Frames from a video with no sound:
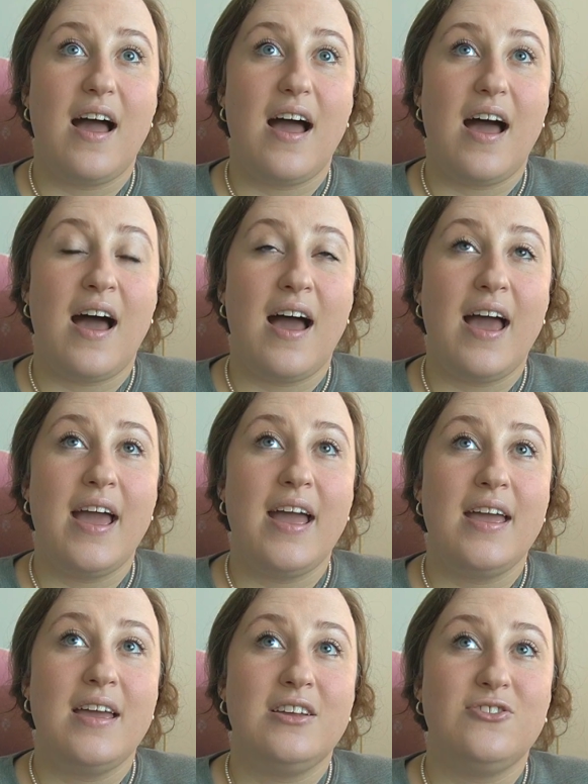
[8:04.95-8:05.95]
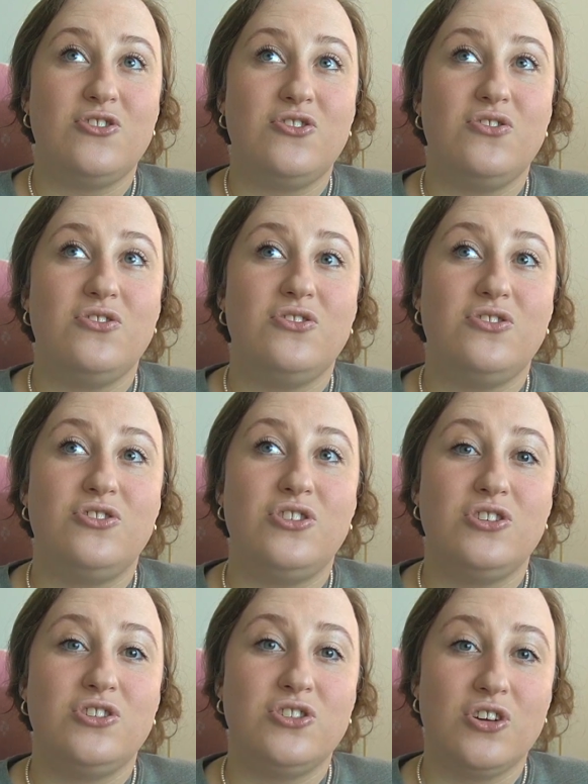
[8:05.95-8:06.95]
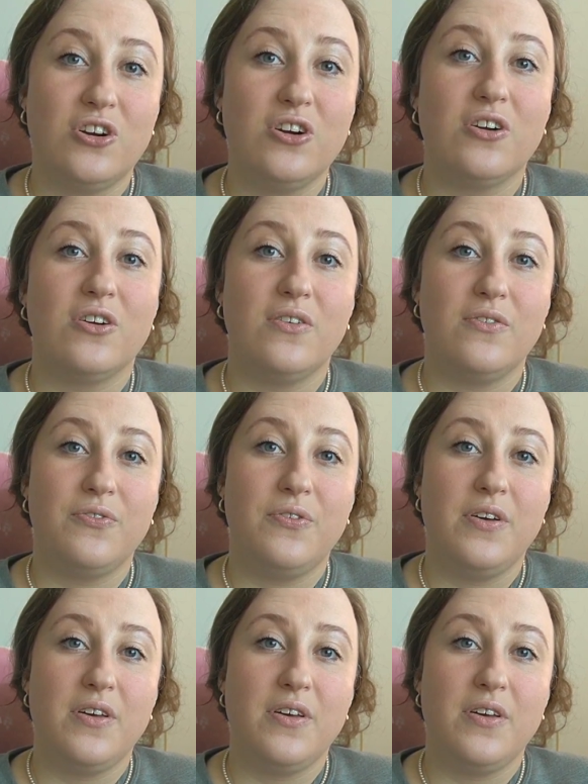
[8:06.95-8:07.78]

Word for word: I deserve